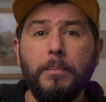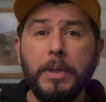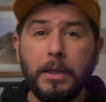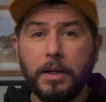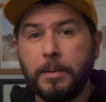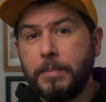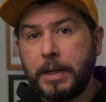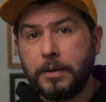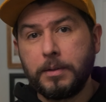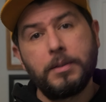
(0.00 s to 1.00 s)
become
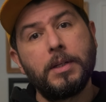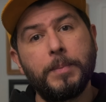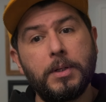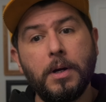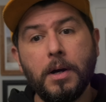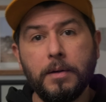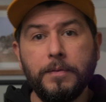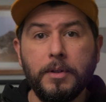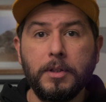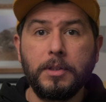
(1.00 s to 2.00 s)
better
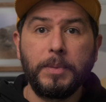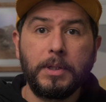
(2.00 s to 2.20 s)
cinematographers,